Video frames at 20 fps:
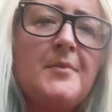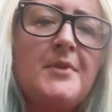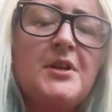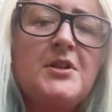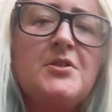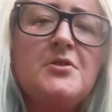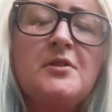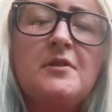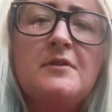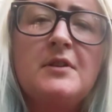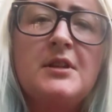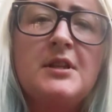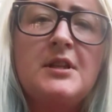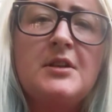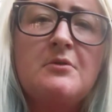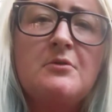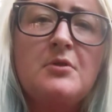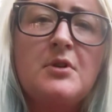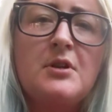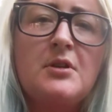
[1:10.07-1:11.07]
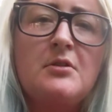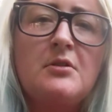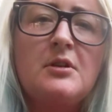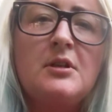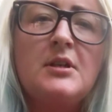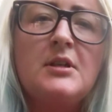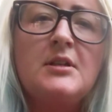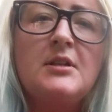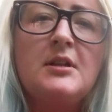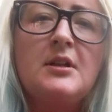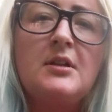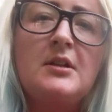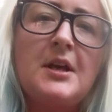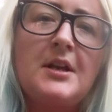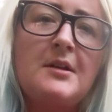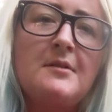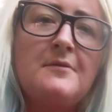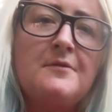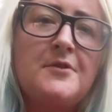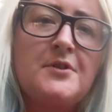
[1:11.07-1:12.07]
They do have a thing where you can
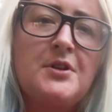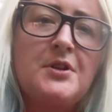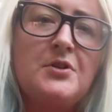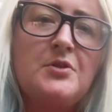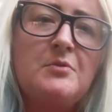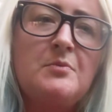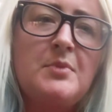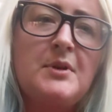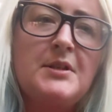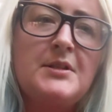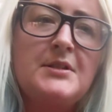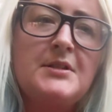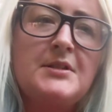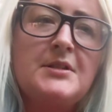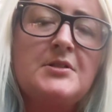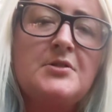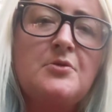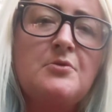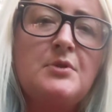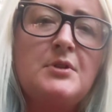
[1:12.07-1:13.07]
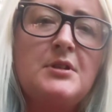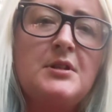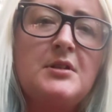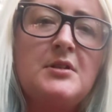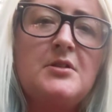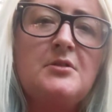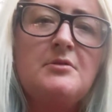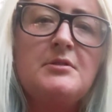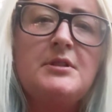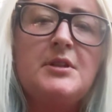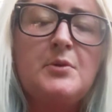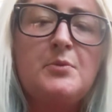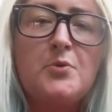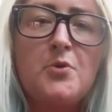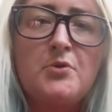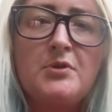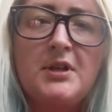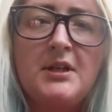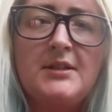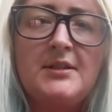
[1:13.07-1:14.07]
line up for the new bins. So what they do is they
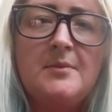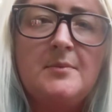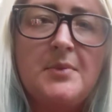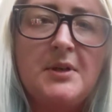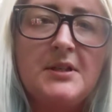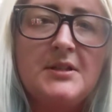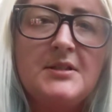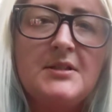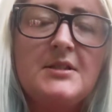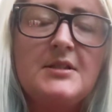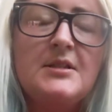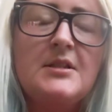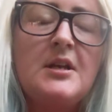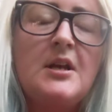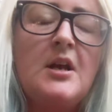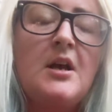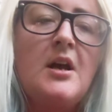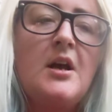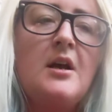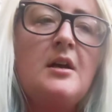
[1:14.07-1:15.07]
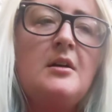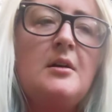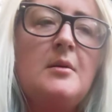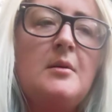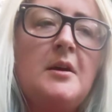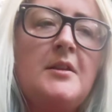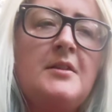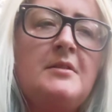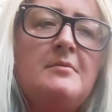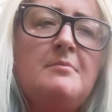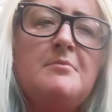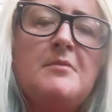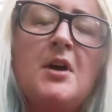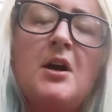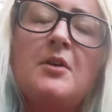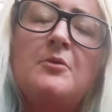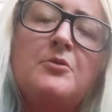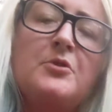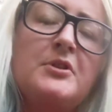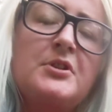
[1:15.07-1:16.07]
rotate the bins. I'm
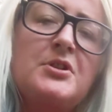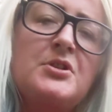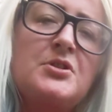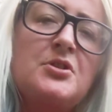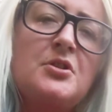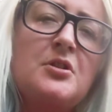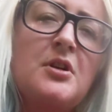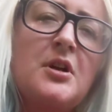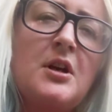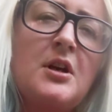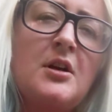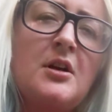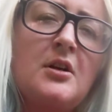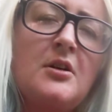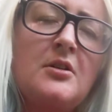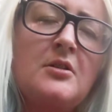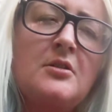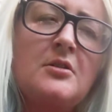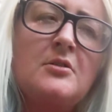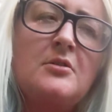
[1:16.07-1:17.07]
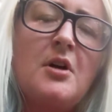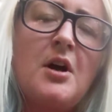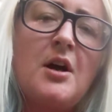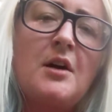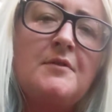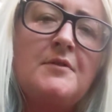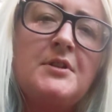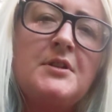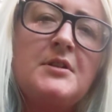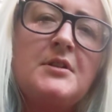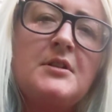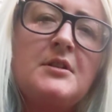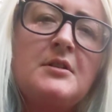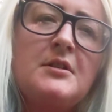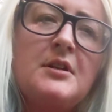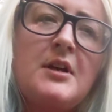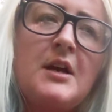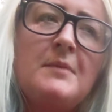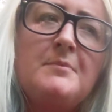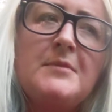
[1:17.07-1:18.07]
not really sure how often,
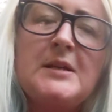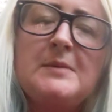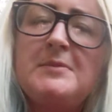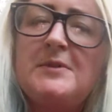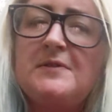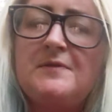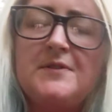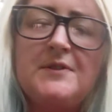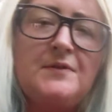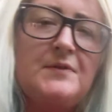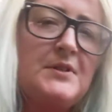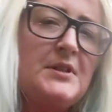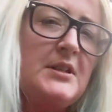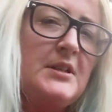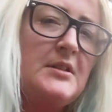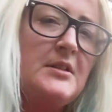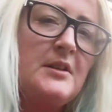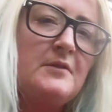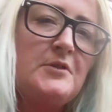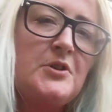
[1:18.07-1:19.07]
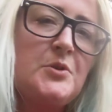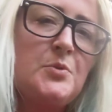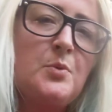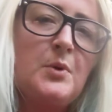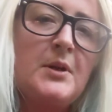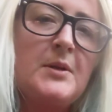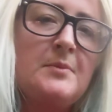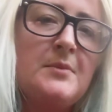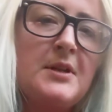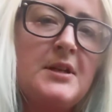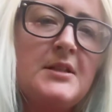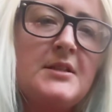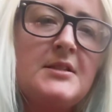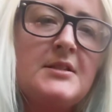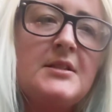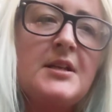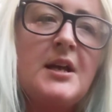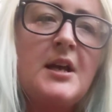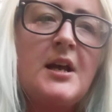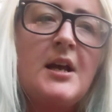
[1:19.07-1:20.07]
maybe 15 every 20
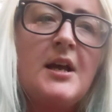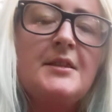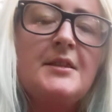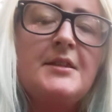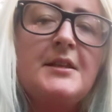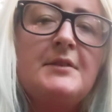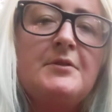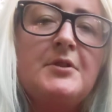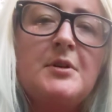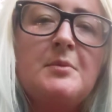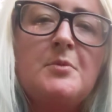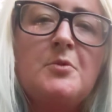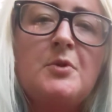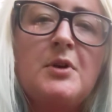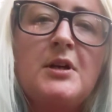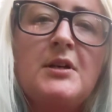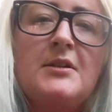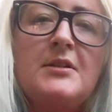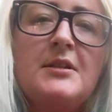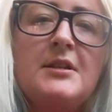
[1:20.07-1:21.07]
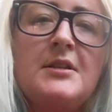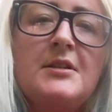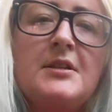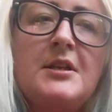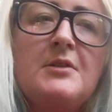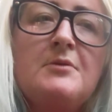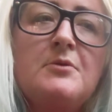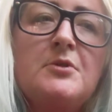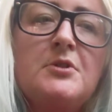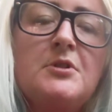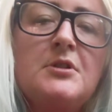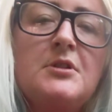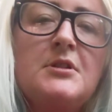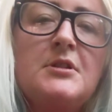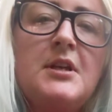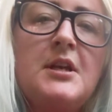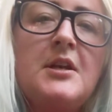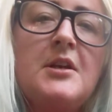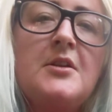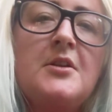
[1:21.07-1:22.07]
minutes. They will come around and they will
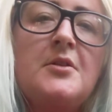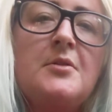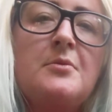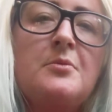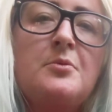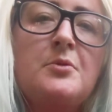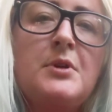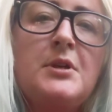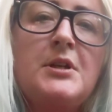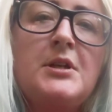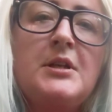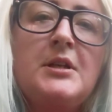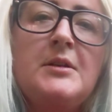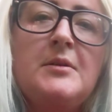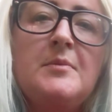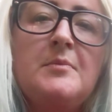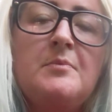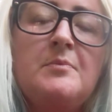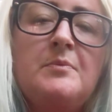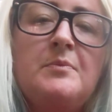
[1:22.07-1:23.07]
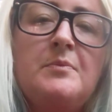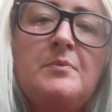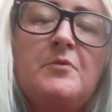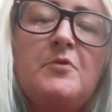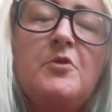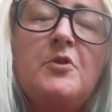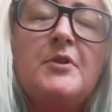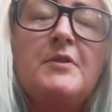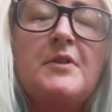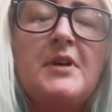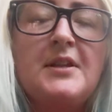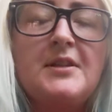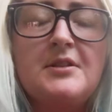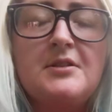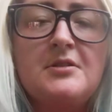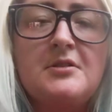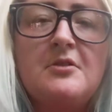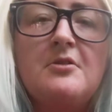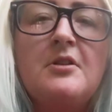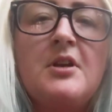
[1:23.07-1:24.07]
take 3, well, at
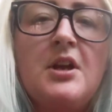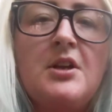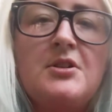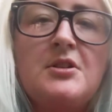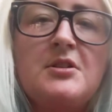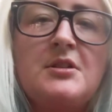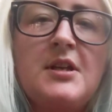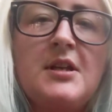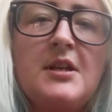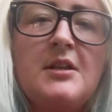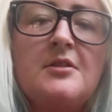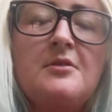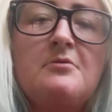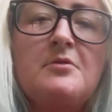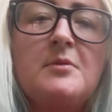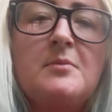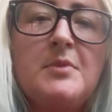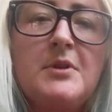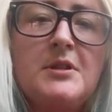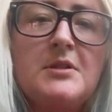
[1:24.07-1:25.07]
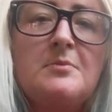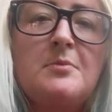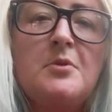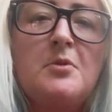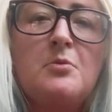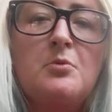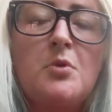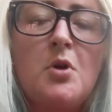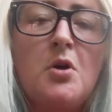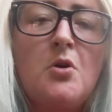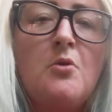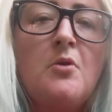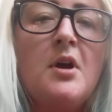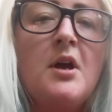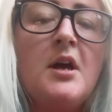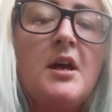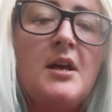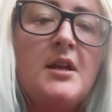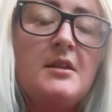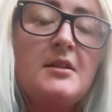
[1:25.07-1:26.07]
this location they had 3 bins per row.
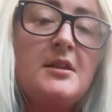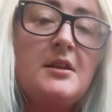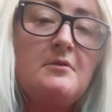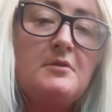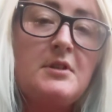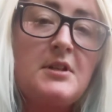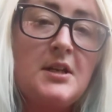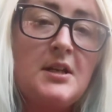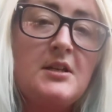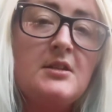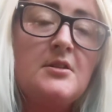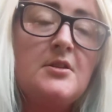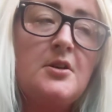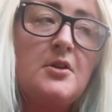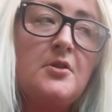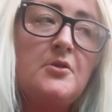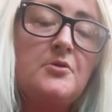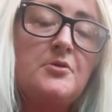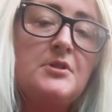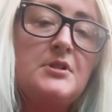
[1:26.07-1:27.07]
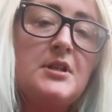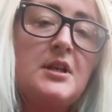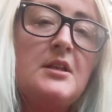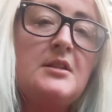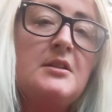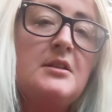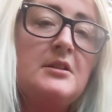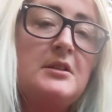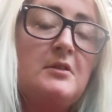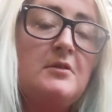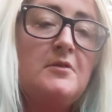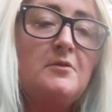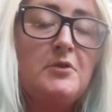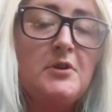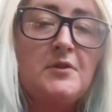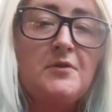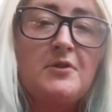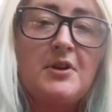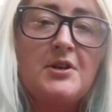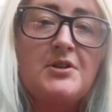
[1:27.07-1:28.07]
They would take those and then they would
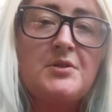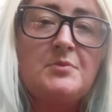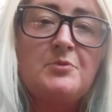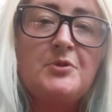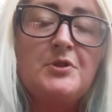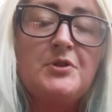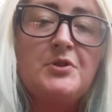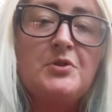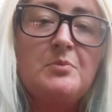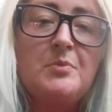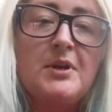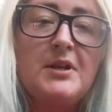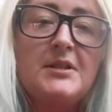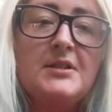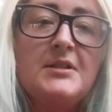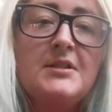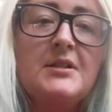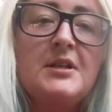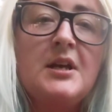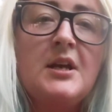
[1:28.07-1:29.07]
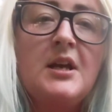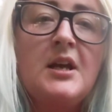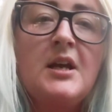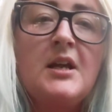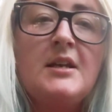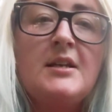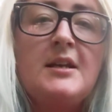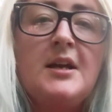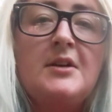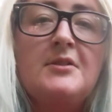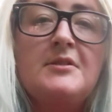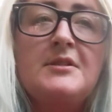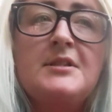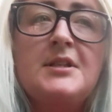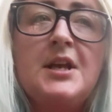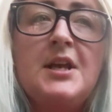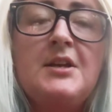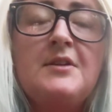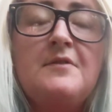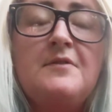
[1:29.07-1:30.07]
refresh them with new bins. Now
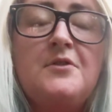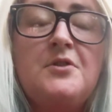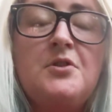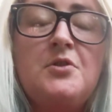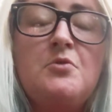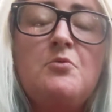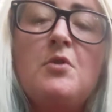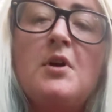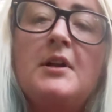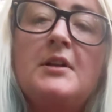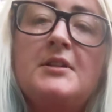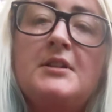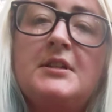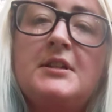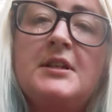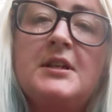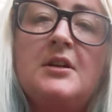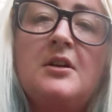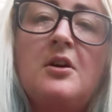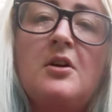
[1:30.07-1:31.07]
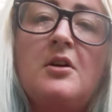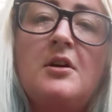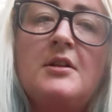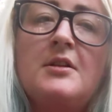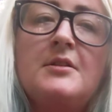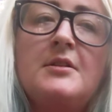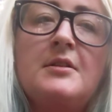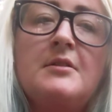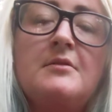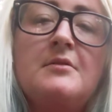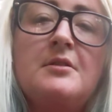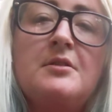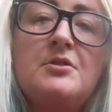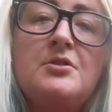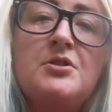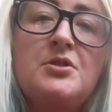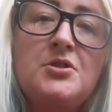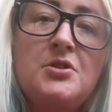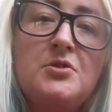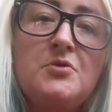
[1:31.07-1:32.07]
say if you wanted to get on the
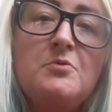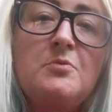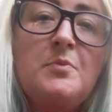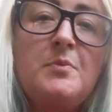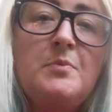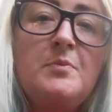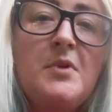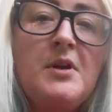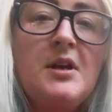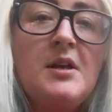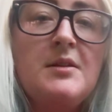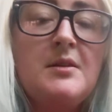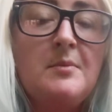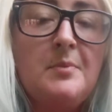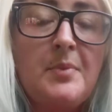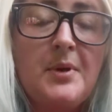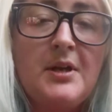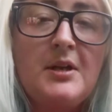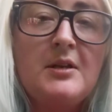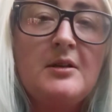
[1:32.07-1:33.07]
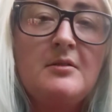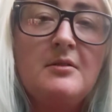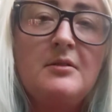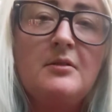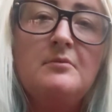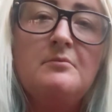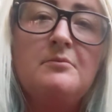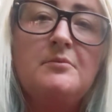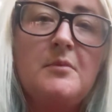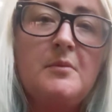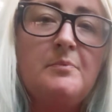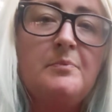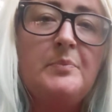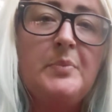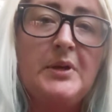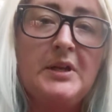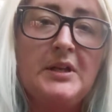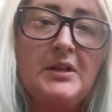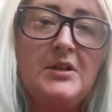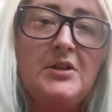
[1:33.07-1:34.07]
shoe in the bag
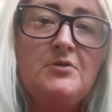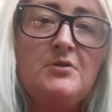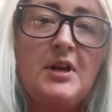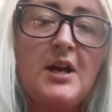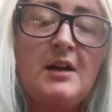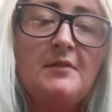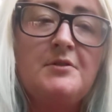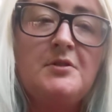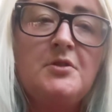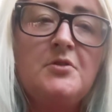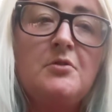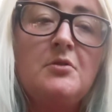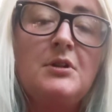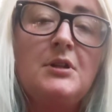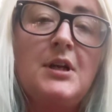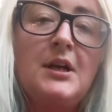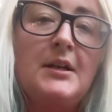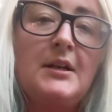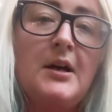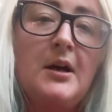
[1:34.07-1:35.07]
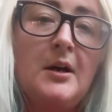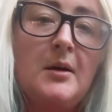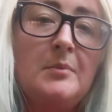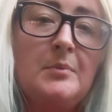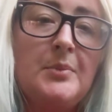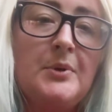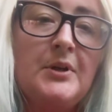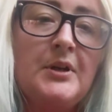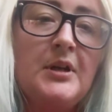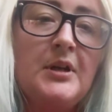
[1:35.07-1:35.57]
bin, you'd have to go line up.